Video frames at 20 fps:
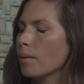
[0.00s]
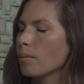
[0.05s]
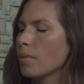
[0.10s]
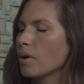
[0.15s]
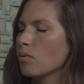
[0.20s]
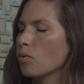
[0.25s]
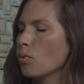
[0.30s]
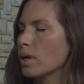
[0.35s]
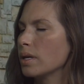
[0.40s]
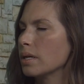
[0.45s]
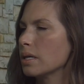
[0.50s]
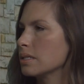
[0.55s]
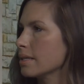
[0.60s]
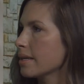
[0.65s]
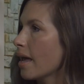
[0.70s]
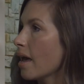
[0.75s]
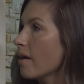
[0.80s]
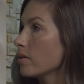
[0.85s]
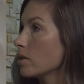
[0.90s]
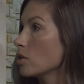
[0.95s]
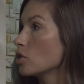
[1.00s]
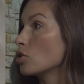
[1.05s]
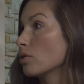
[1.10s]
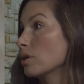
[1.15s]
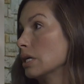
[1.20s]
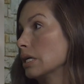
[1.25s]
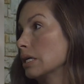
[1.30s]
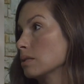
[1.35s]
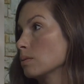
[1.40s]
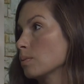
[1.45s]
if one doesn't have an
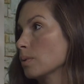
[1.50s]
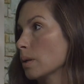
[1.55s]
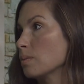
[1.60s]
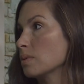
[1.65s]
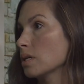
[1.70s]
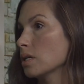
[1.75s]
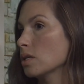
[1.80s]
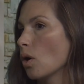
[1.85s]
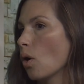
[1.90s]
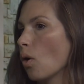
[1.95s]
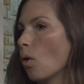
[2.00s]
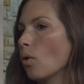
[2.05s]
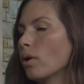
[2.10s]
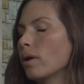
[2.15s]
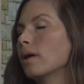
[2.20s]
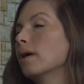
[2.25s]
attorney, because sometimes they don't.